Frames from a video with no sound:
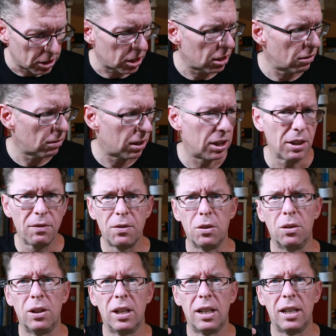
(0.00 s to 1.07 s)
So I
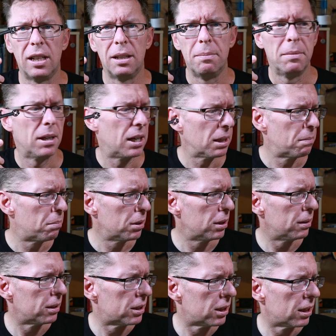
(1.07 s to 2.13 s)
thought um, I'd
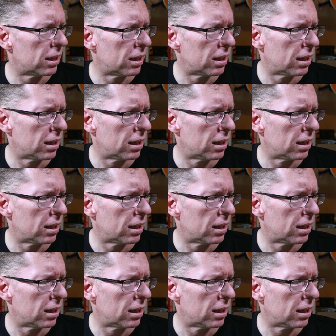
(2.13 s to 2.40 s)
put